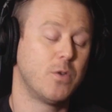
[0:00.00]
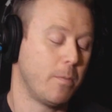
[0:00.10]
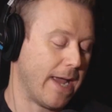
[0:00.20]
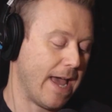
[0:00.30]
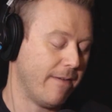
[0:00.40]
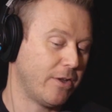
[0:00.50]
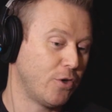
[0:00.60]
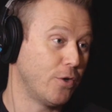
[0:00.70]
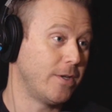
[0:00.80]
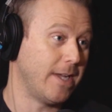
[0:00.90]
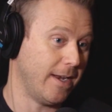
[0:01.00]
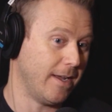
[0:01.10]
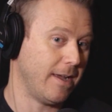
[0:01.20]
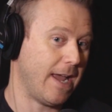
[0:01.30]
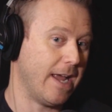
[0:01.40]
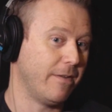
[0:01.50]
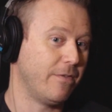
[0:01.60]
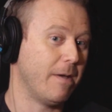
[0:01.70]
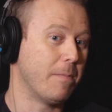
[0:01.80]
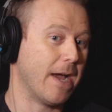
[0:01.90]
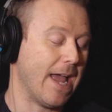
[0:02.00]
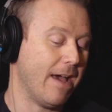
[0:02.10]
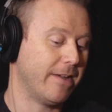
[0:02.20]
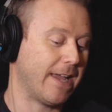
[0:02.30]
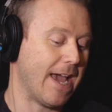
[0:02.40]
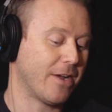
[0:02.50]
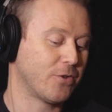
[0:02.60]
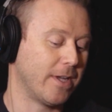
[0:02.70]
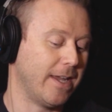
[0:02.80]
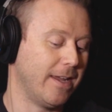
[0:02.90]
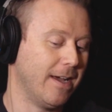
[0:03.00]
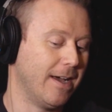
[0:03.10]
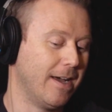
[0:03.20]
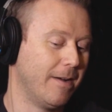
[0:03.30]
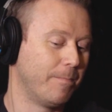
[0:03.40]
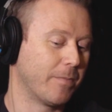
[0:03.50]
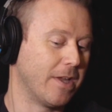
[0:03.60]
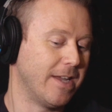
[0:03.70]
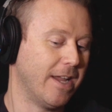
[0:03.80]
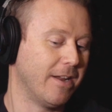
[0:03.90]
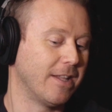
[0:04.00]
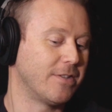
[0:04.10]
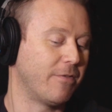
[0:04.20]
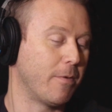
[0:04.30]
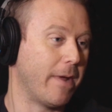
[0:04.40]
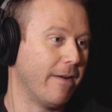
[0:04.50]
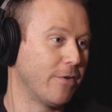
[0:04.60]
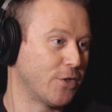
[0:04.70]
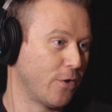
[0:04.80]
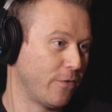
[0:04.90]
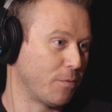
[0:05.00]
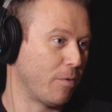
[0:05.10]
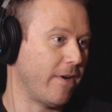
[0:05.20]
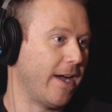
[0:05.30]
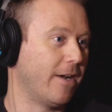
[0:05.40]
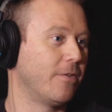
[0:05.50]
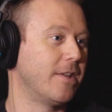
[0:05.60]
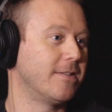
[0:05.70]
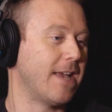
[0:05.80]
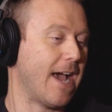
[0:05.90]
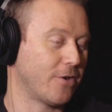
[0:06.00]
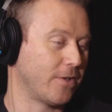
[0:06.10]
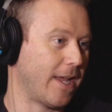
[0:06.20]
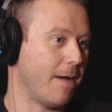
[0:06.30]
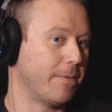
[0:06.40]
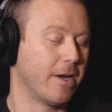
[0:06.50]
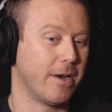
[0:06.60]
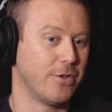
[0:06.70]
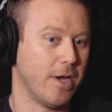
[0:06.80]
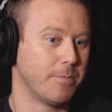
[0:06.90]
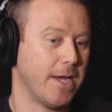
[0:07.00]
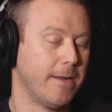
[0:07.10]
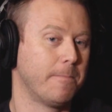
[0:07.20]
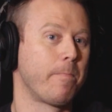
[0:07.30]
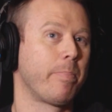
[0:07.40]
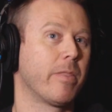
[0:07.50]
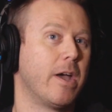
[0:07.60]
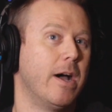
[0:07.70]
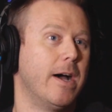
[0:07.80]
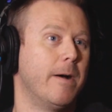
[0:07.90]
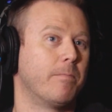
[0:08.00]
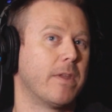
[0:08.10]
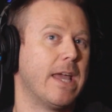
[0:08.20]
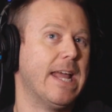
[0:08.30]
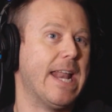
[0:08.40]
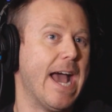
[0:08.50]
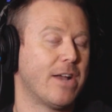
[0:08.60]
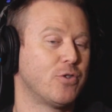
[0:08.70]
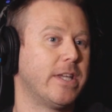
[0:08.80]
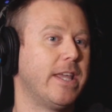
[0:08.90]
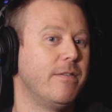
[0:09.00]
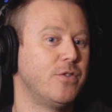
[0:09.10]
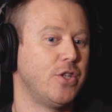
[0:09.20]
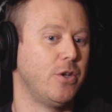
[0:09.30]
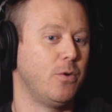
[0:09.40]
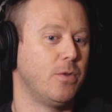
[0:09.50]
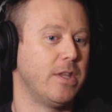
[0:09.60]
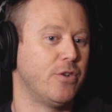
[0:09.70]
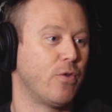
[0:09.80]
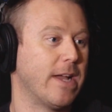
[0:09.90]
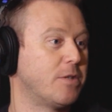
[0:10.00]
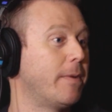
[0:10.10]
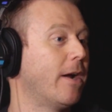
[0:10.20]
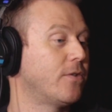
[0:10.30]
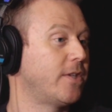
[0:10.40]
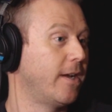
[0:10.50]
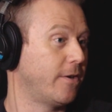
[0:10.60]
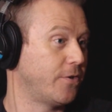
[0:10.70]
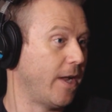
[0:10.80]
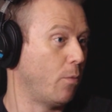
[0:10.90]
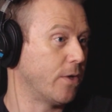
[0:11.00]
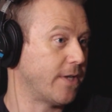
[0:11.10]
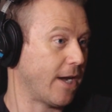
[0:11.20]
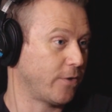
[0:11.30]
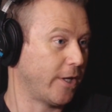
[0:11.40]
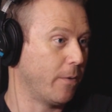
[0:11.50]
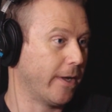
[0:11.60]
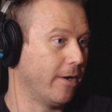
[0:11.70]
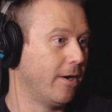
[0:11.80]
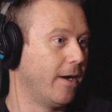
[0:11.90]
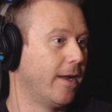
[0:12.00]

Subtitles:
So by having good data and by having actually data, let's say from every service provider that's actually happening on a job site, it actually gives you the transparency to understand what's actually going on,